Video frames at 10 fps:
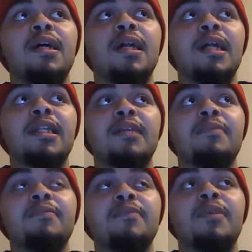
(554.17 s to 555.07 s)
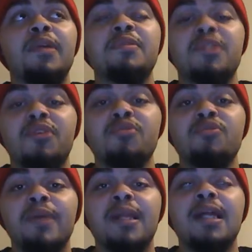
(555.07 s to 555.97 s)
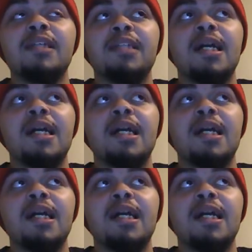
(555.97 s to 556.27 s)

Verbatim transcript: I liked him when he was in the cruiserweight classic.